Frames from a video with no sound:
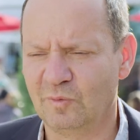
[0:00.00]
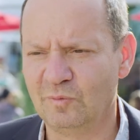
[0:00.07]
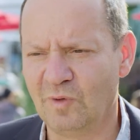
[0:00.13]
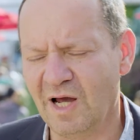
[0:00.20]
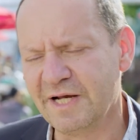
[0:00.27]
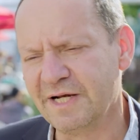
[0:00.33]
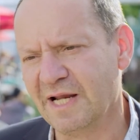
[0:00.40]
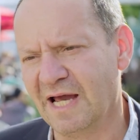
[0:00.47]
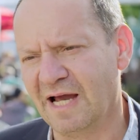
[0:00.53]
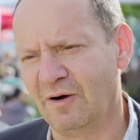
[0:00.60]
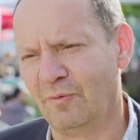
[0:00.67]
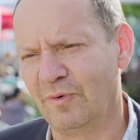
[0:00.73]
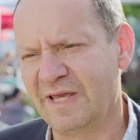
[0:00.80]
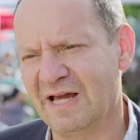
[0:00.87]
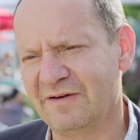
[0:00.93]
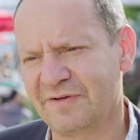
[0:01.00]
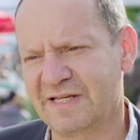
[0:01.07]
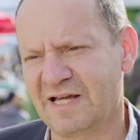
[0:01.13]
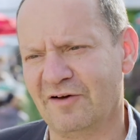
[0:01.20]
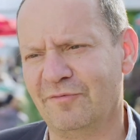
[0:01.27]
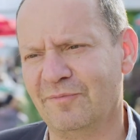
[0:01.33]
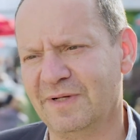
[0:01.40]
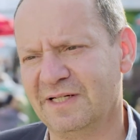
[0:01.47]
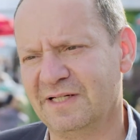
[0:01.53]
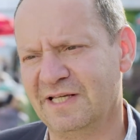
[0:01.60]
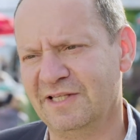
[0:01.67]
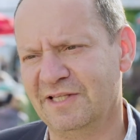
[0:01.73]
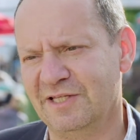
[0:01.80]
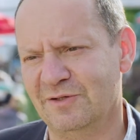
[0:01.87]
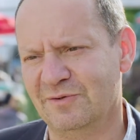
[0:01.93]
Right now we have a government
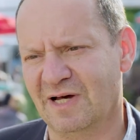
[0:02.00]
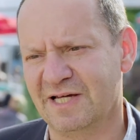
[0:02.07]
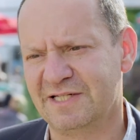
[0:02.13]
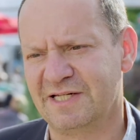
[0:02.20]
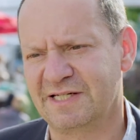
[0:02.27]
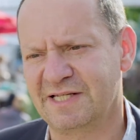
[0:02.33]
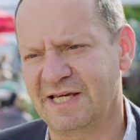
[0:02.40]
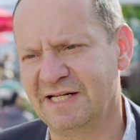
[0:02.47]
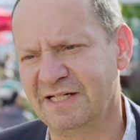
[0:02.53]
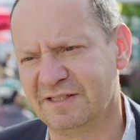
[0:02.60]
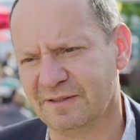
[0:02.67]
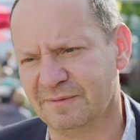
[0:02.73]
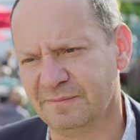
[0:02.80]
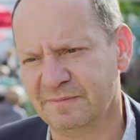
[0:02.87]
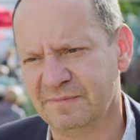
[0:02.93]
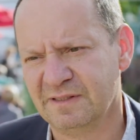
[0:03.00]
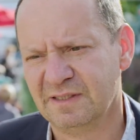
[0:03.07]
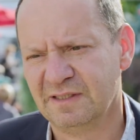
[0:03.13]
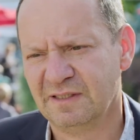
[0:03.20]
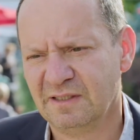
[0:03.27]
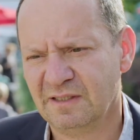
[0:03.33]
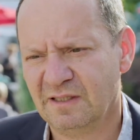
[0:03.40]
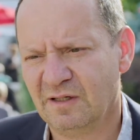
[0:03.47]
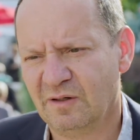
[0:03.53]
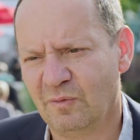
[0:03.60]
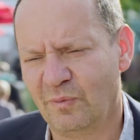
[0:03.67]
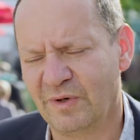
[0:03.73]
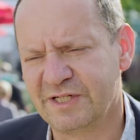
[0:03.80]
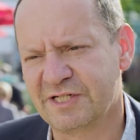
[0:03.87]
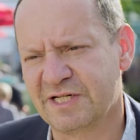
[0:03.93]
in the United Kingdom
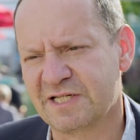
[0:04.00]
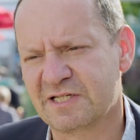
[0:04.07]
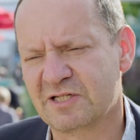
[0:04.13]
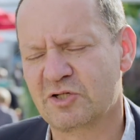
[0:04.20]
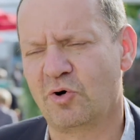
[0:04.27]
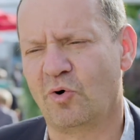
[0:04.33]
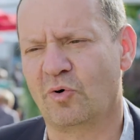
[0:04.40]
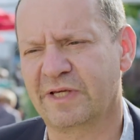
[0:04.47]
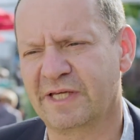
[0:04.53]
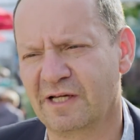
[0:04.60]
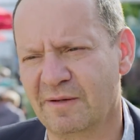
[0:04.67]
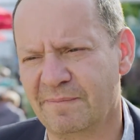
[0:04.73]
which is talking